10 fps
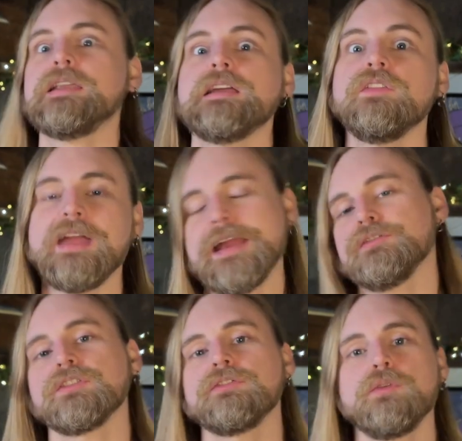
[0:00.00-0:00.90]
write down the
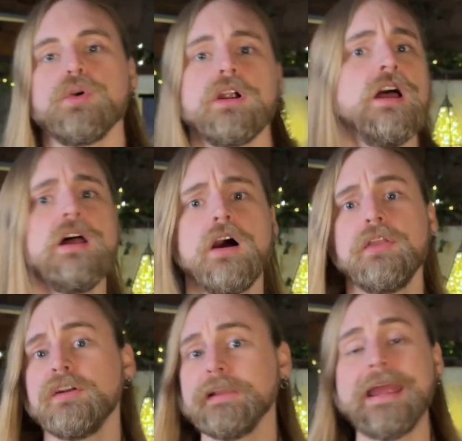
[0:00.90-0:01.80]
answers for,
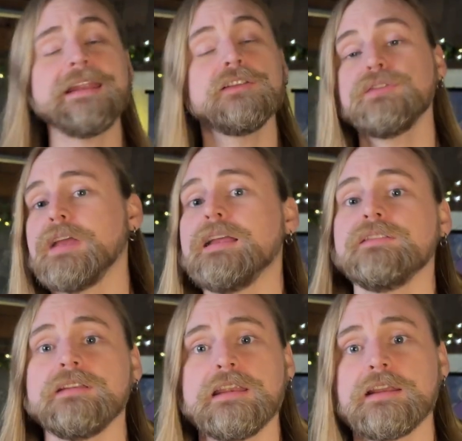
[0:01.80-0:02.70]
are there any loose
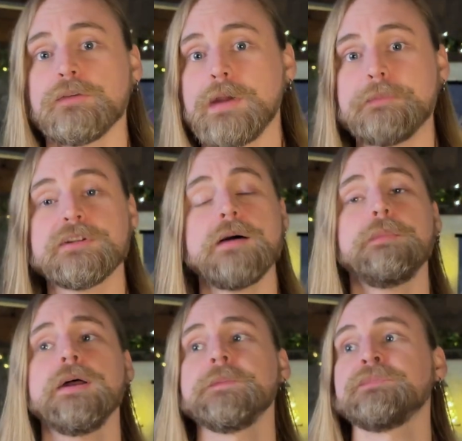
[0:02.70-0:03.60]
ends that need to get wrapped
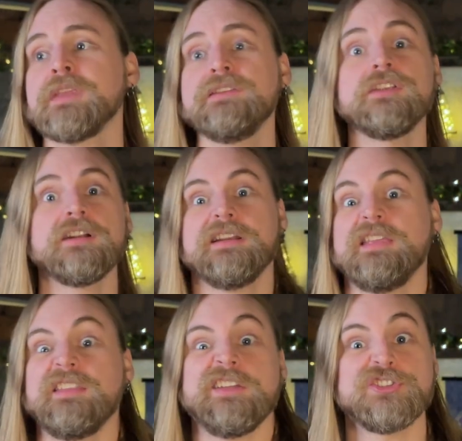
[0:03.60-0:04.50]
up? Is there
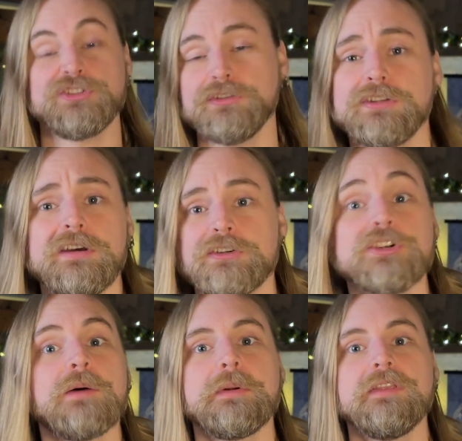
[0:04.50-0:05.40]
anything that should
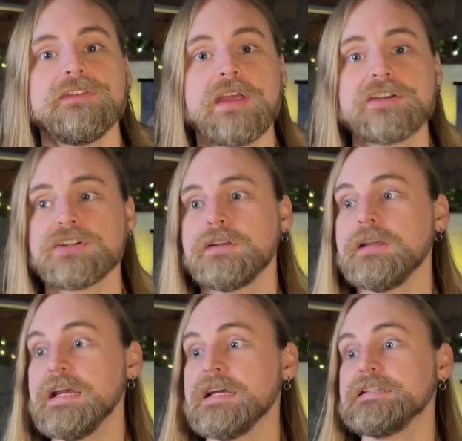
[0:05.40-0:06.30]
show up in the
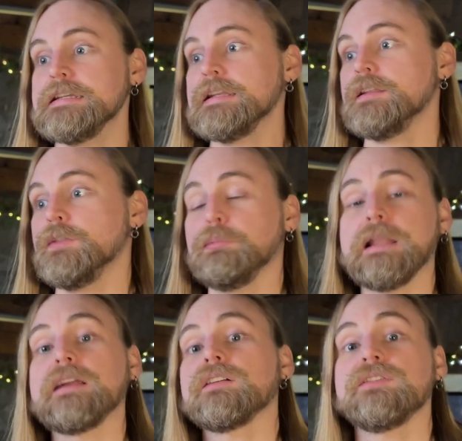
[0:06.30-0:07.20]
session? Did the
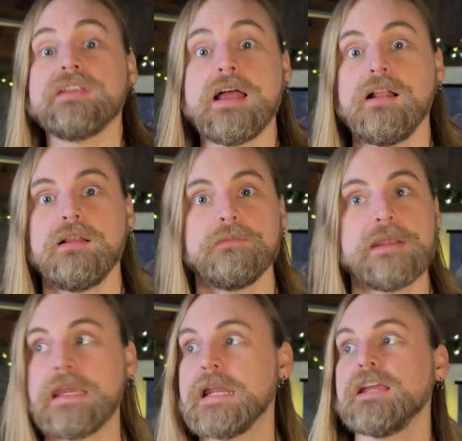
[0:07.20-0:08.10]
players tell
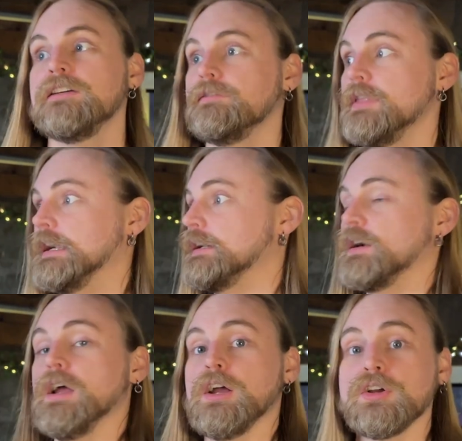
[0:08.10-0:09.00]
me any of
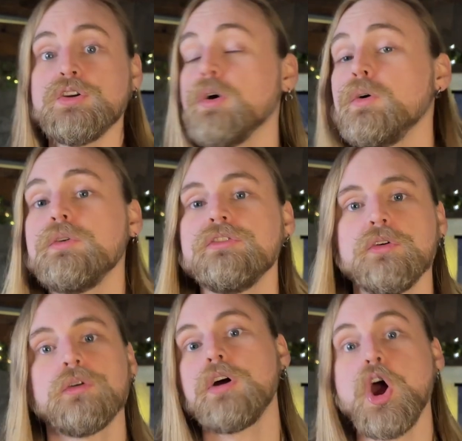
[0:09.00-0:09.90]
their goals
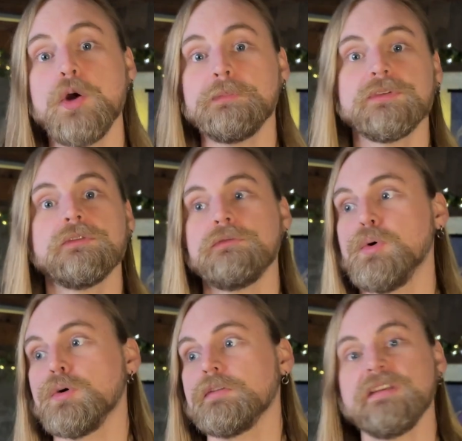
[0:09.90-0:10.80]
or hopes
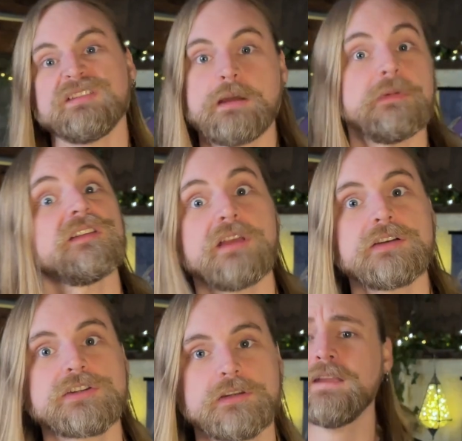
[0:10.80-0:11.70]
for this coming
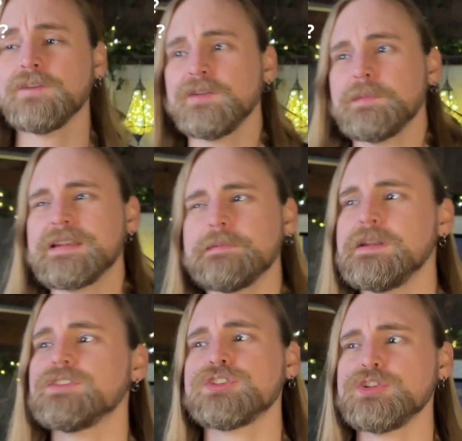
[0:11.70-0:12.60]
session? It's always my
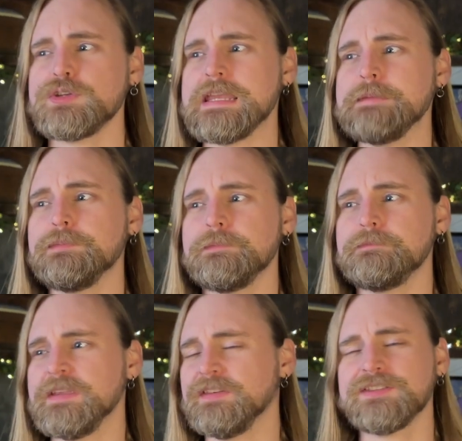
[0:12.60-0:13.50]
temptation to keep
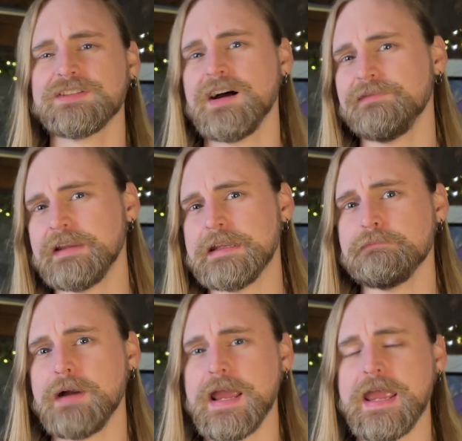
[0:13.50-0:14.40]
this stuff
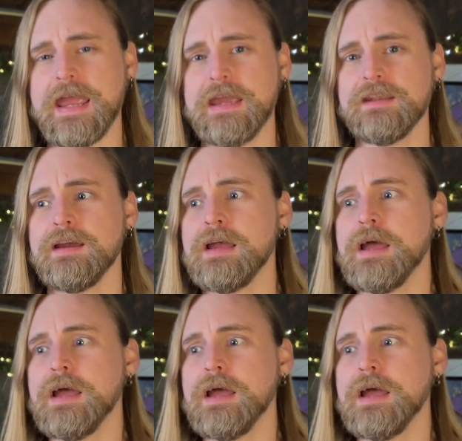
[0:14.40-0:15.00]
in my head,